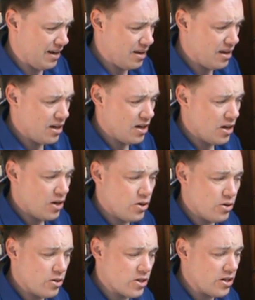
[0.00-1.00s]

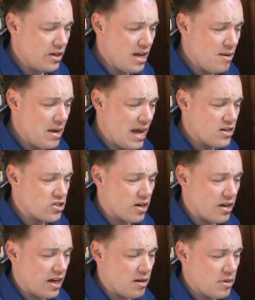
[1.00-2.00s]
"Who could
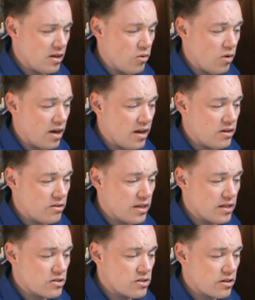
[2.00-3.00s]
imagine I'd be
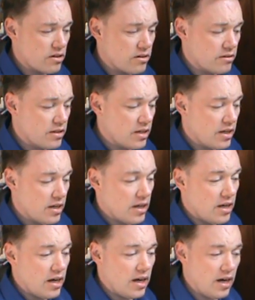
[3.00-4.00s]
wandering so?"
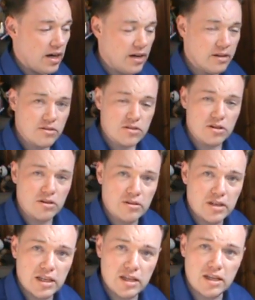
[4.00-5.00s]

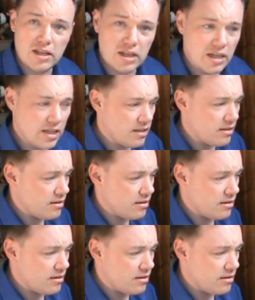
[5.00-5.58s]
So he